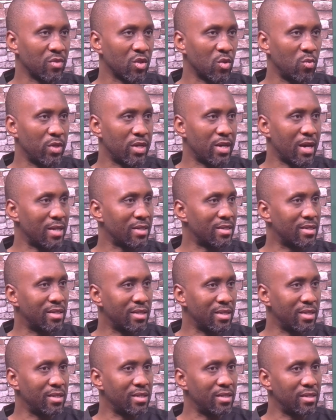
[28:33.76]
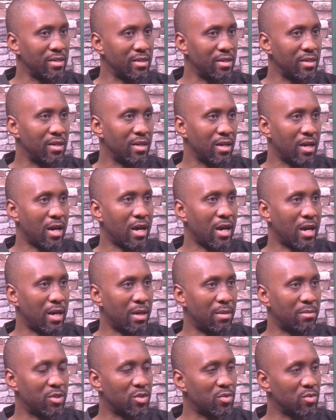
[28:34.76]
we can see
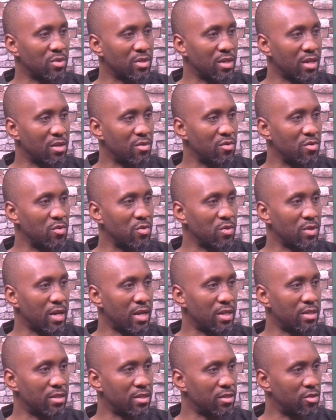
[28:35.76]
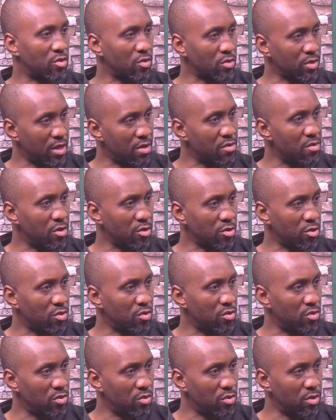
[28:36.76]
um, Zungeru, can, Zungeru
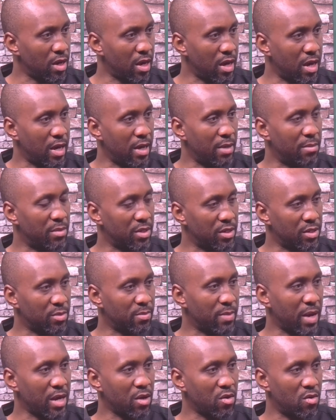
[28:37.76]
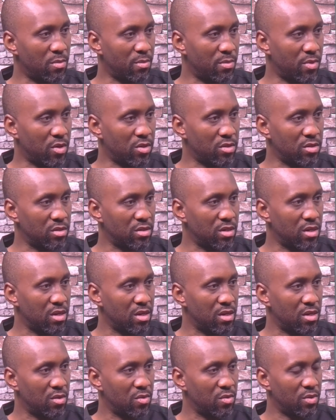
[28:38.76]
also um, is back on board.
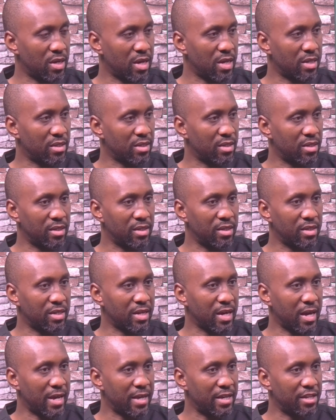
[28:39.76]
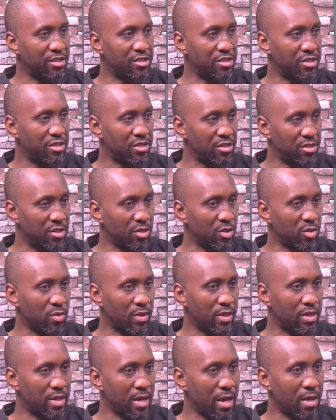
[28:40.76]
Yes. We can see Kainji, these
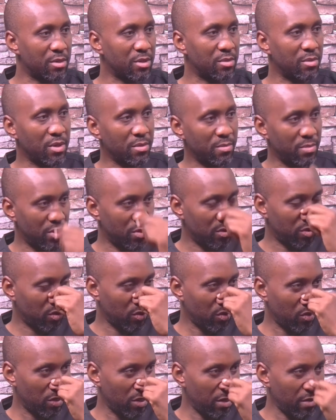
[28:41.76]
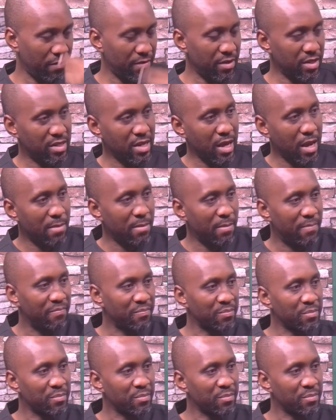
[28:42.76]
where dams being built. So if a dam